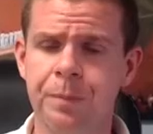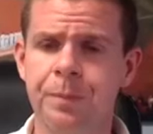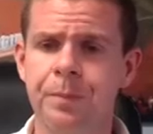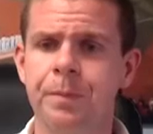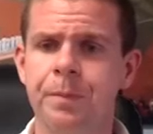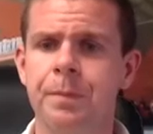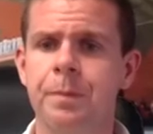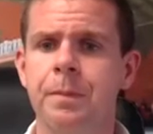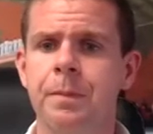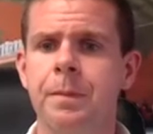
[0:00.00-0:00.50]

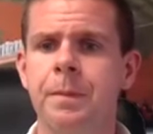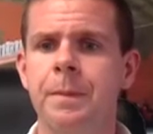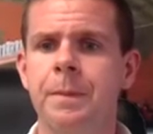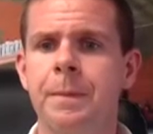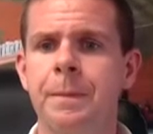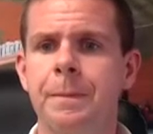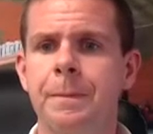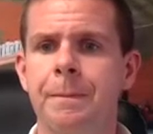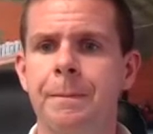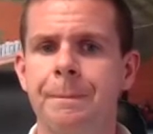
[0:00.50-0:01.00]

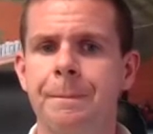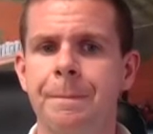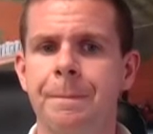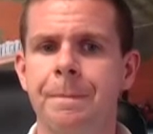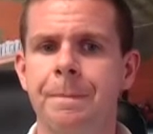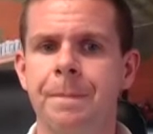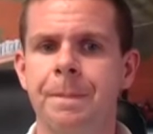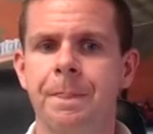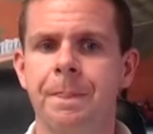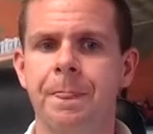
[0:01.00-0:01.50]

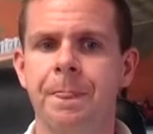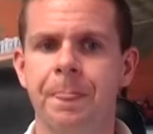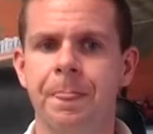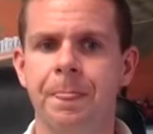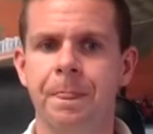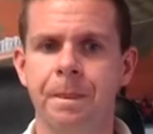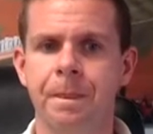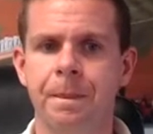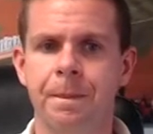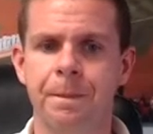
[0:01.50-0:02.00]

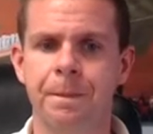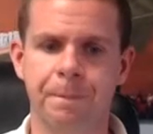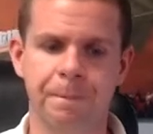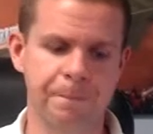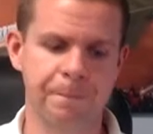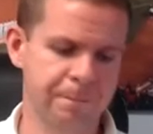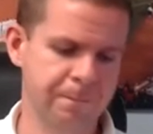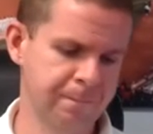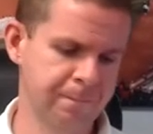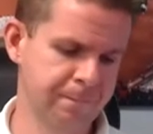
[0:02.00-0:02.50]

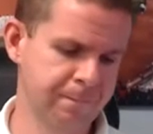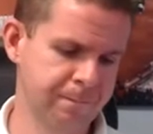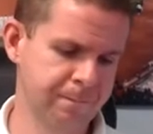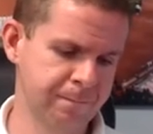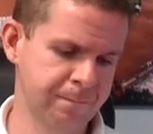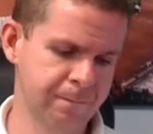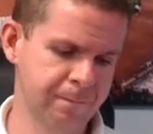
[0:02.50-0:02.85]
The person shown says nothing.